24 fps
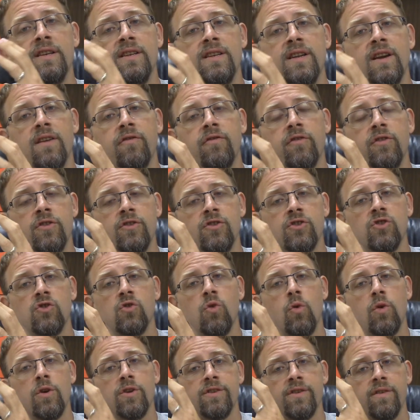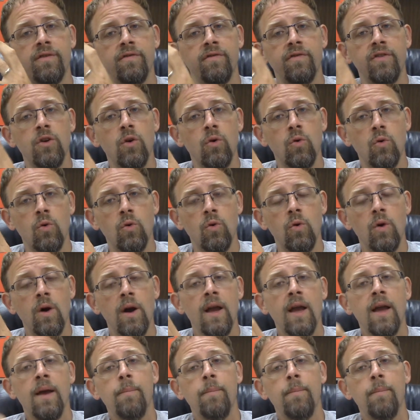different source of fuel,